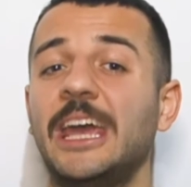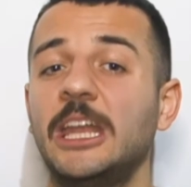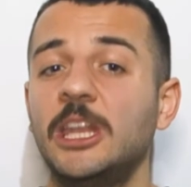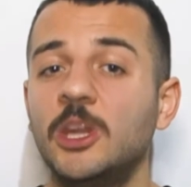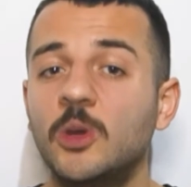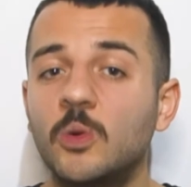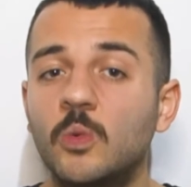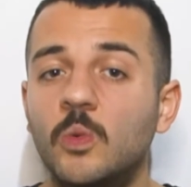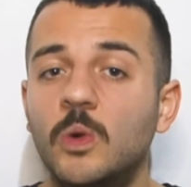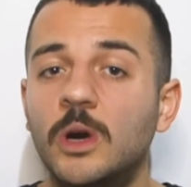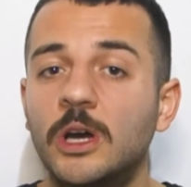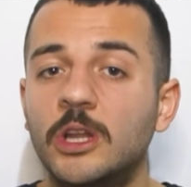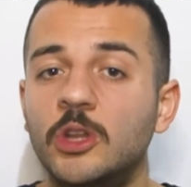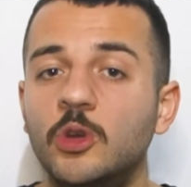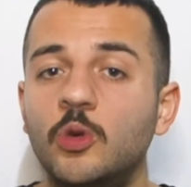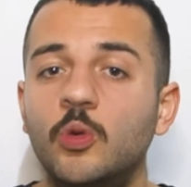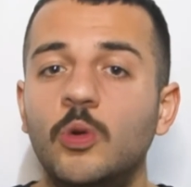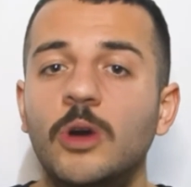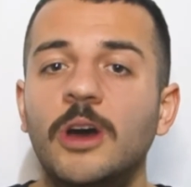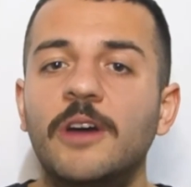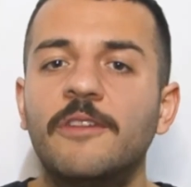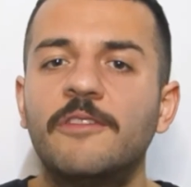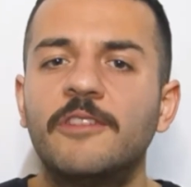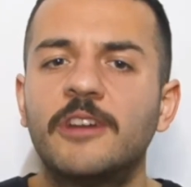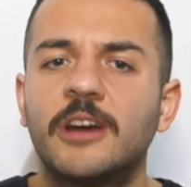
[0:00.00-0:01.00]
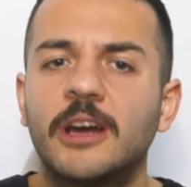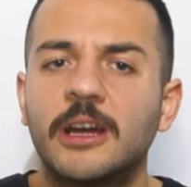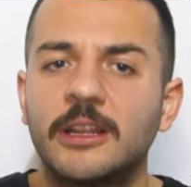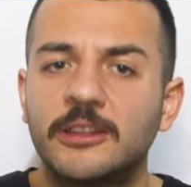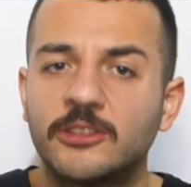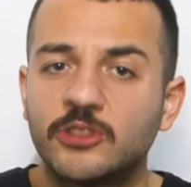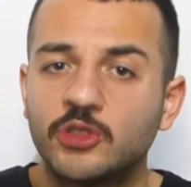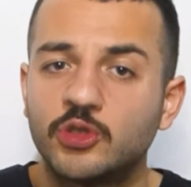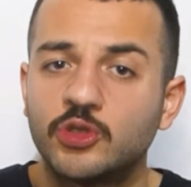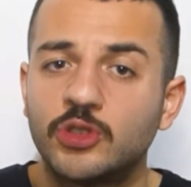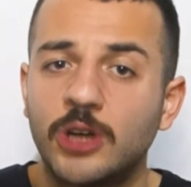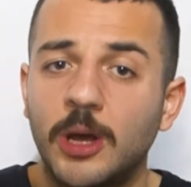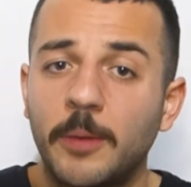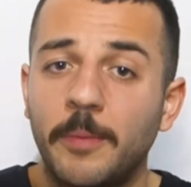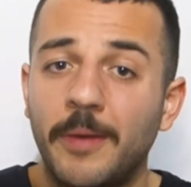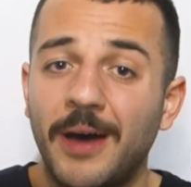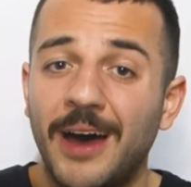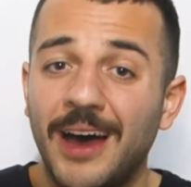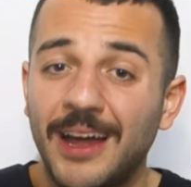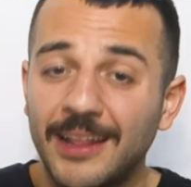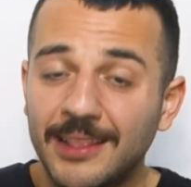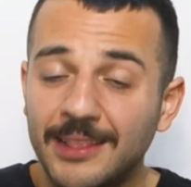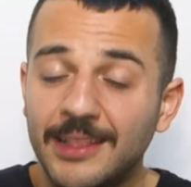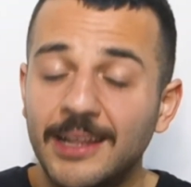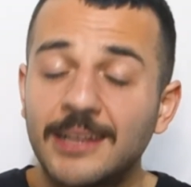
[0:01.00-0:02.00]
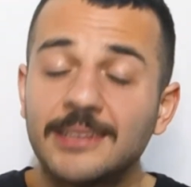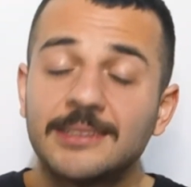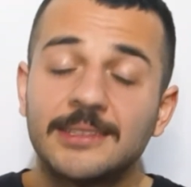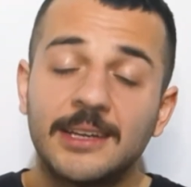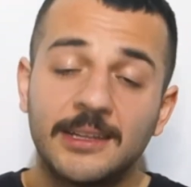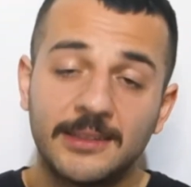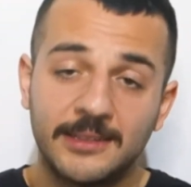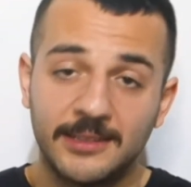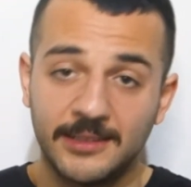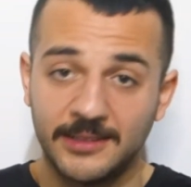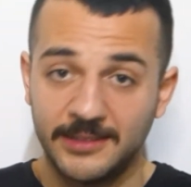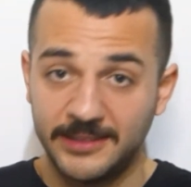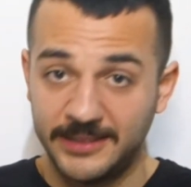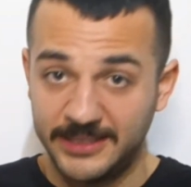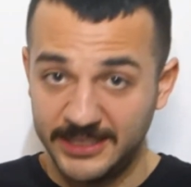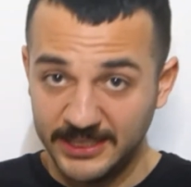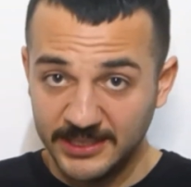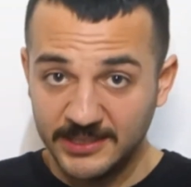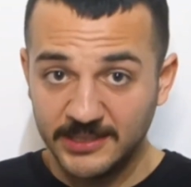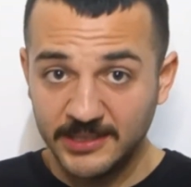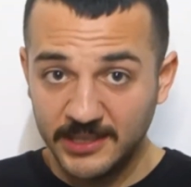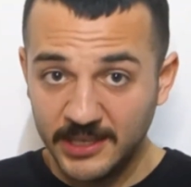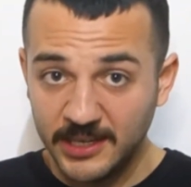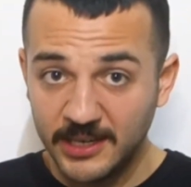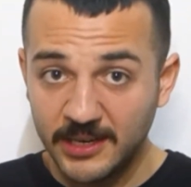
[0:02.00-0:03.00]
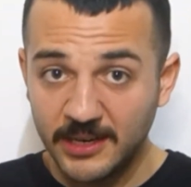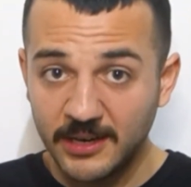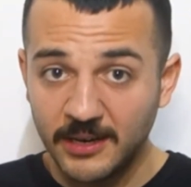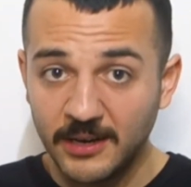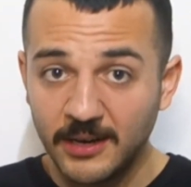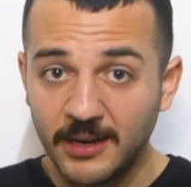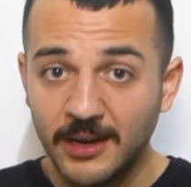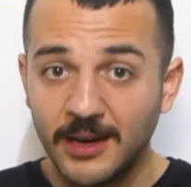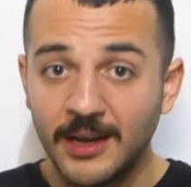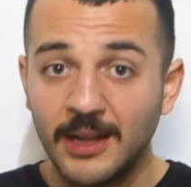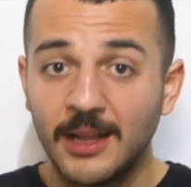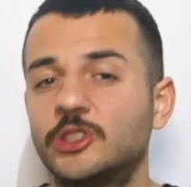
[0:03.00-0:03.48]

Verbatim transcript: anyone who ever got Stripe Atlas until this year.